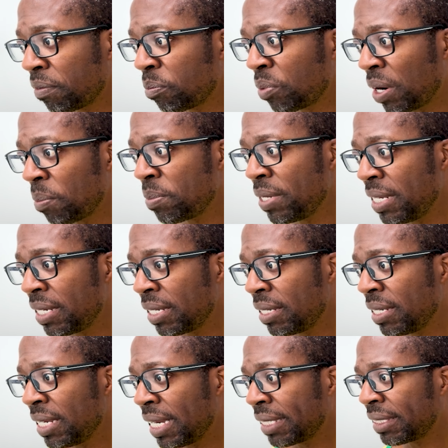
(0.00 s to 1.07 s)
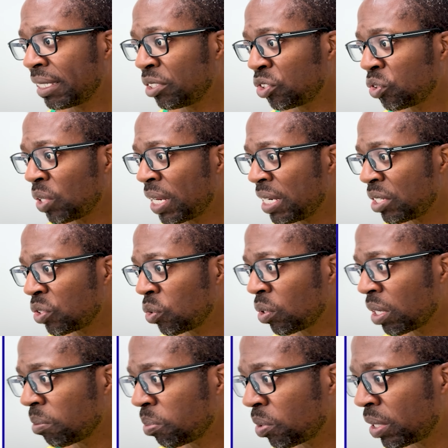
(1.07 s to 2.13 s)
Prep needed? Yes, ensure any
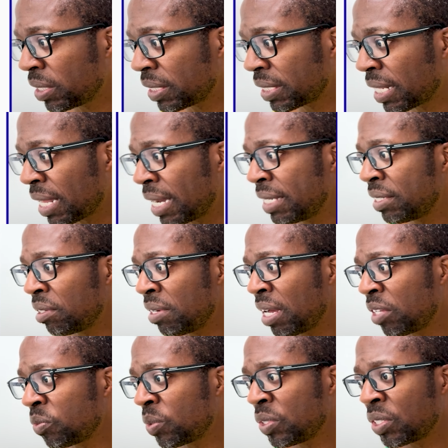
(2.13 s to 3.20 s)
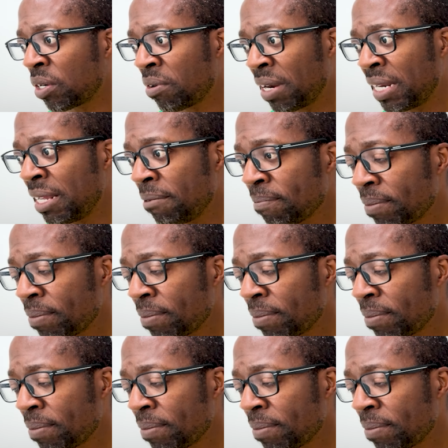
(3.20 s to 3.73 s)
talking points, slides, announcements are ready.